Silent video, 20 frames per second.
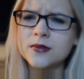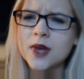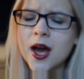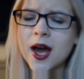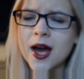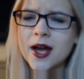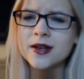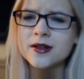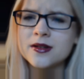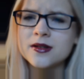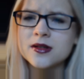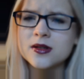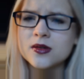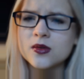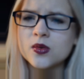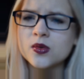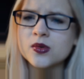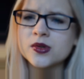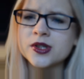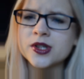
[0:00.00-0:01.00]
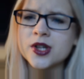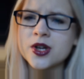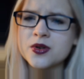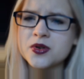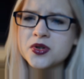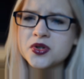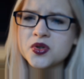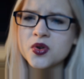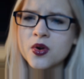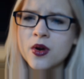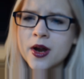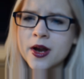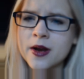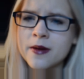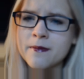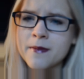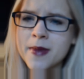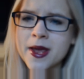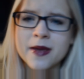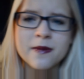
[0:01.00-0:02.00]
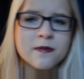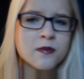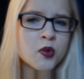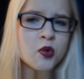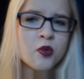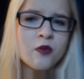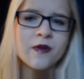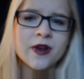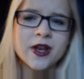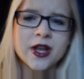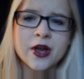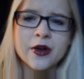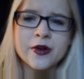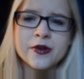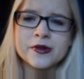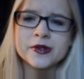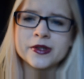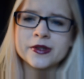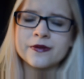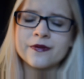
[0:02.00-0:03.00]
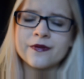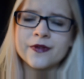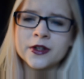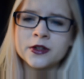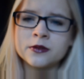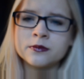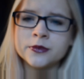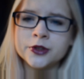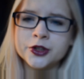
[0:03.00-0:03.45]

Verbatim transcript: and also to try and make more videos and film